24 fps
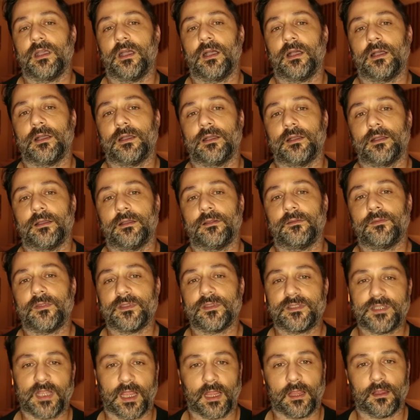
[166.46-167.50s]
The
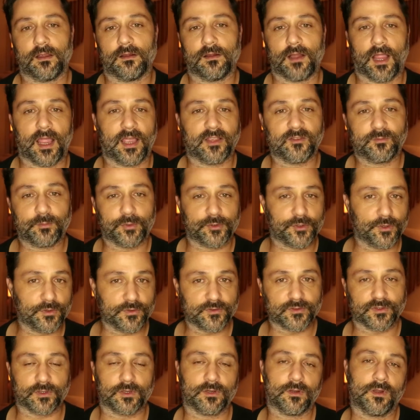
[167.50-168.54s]
Tear as
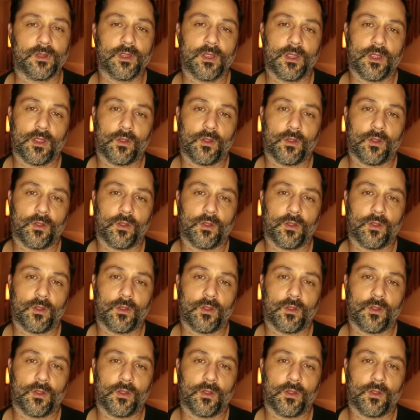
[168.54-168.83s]
producer.